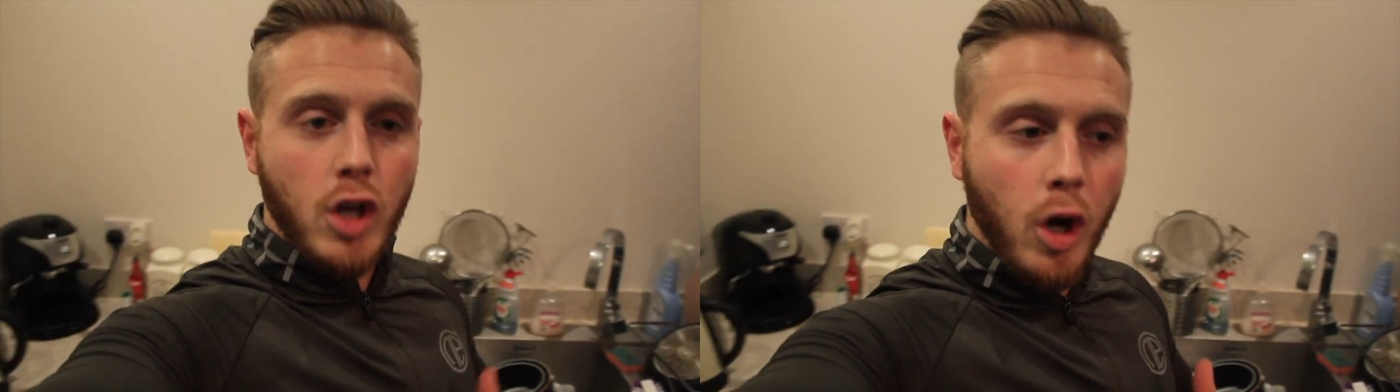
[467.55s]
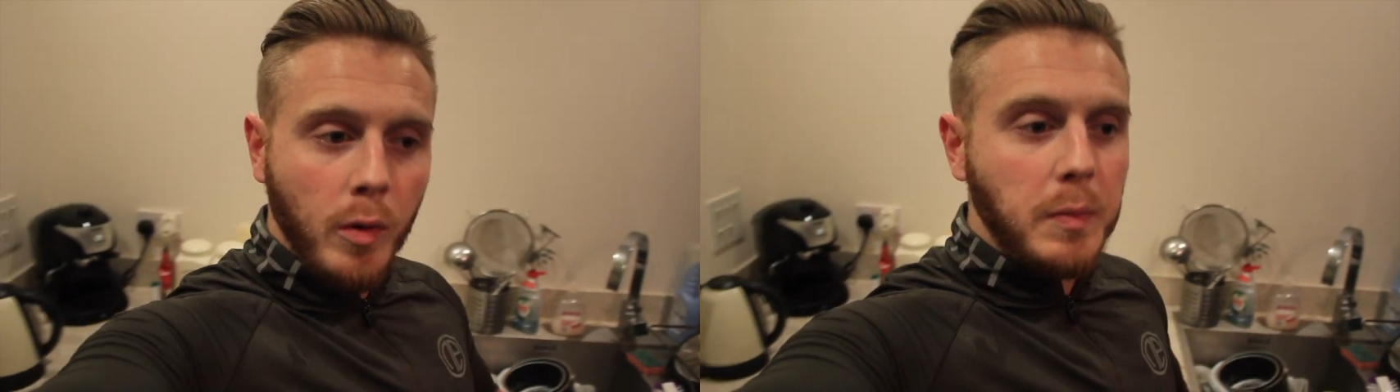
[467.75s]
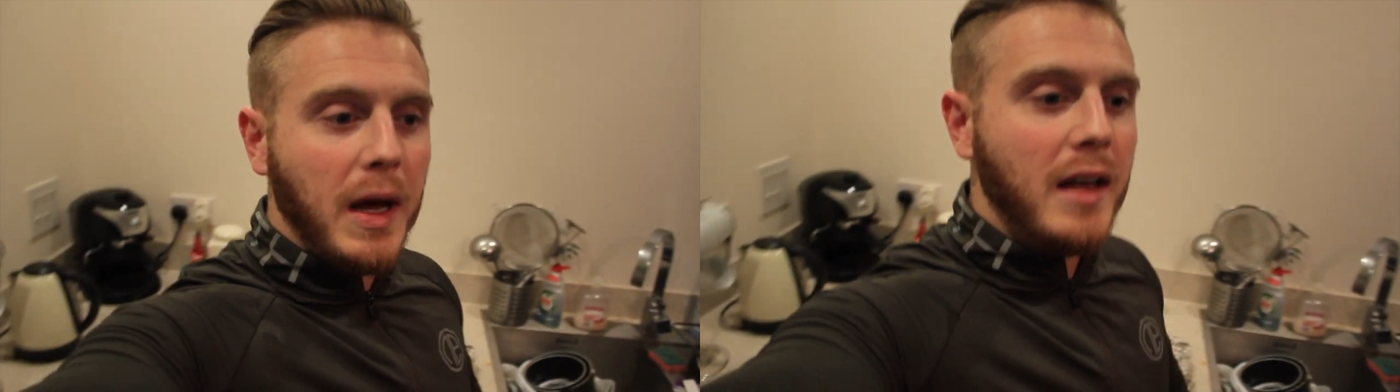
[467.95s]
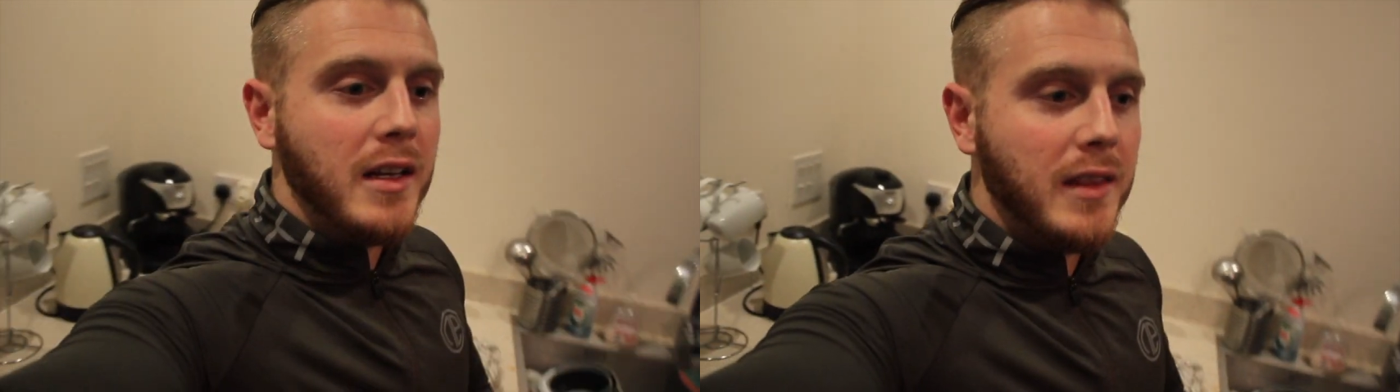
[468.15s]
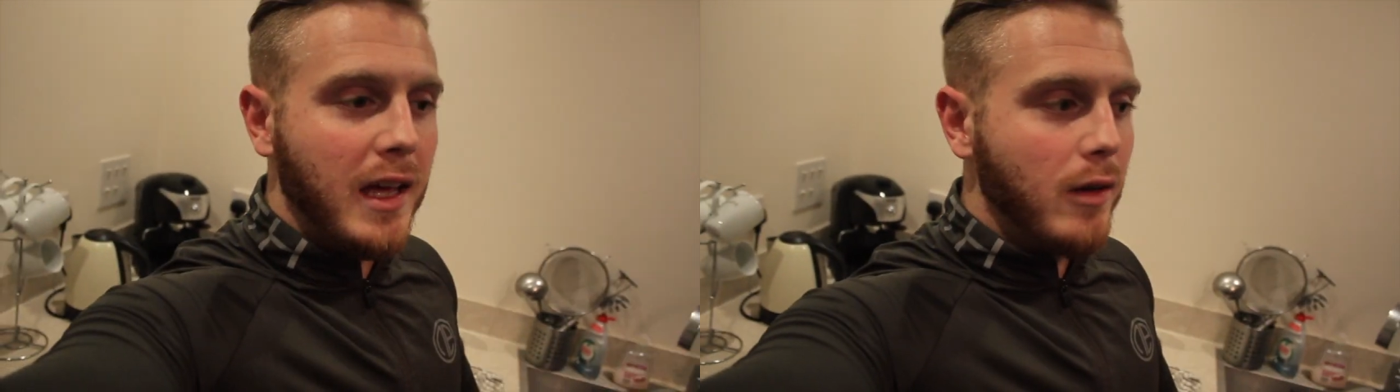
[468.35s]
common pattern
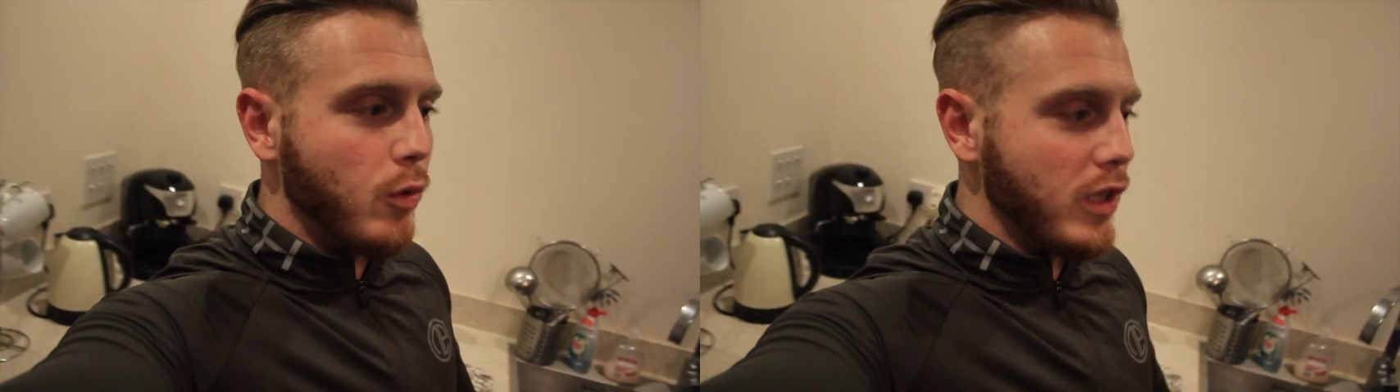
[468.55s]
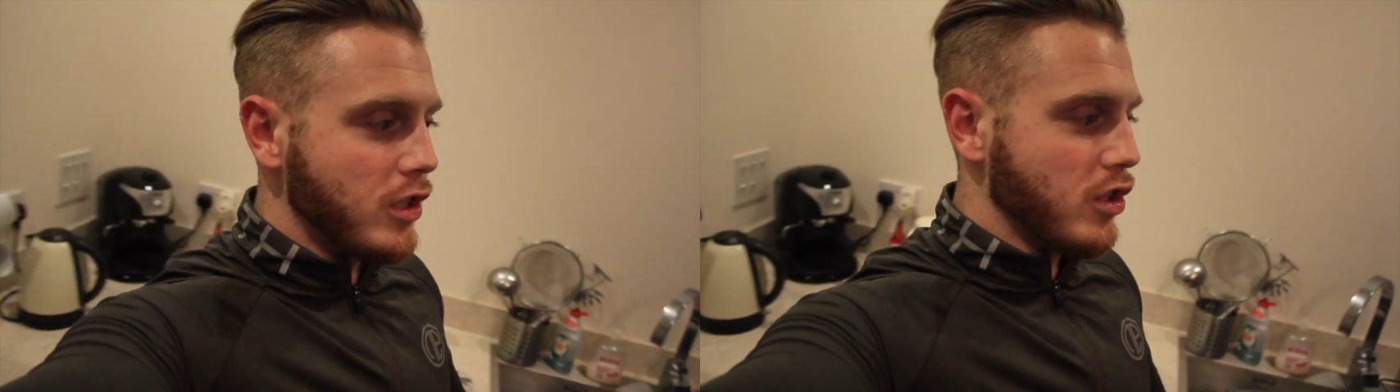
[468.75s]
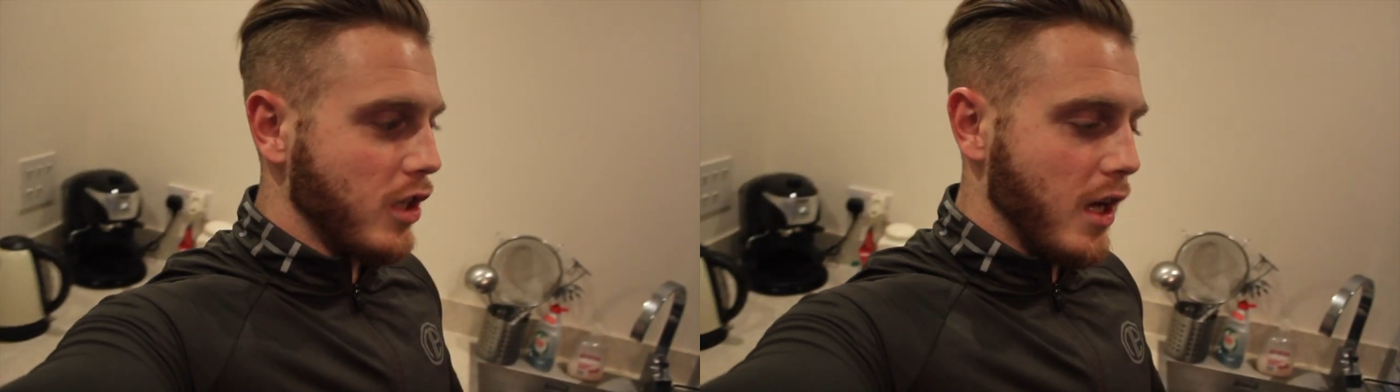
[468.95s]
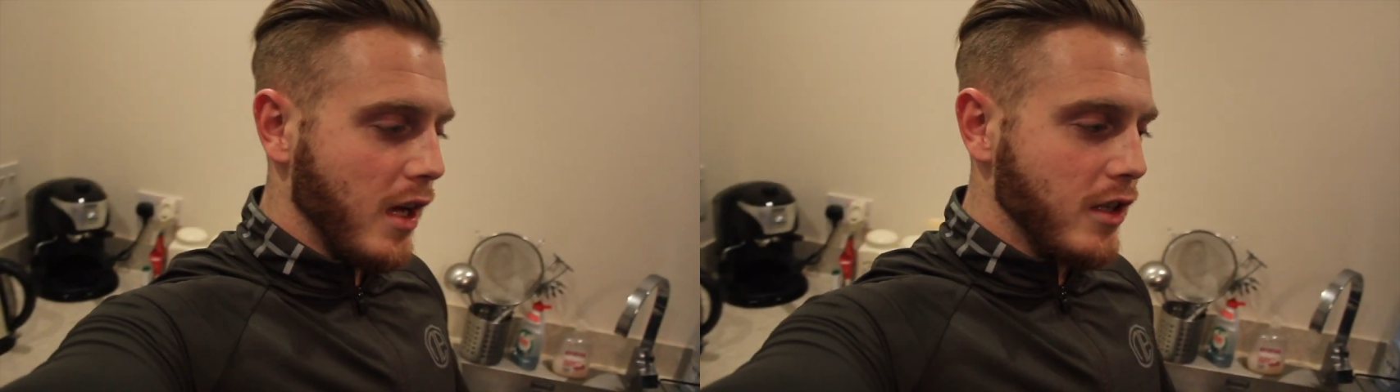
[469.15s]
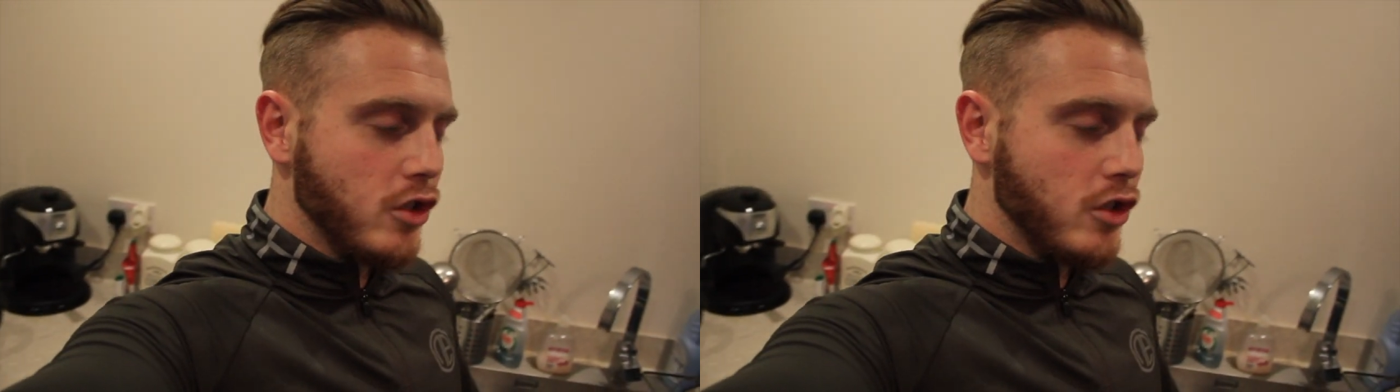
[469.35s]
in there which uh,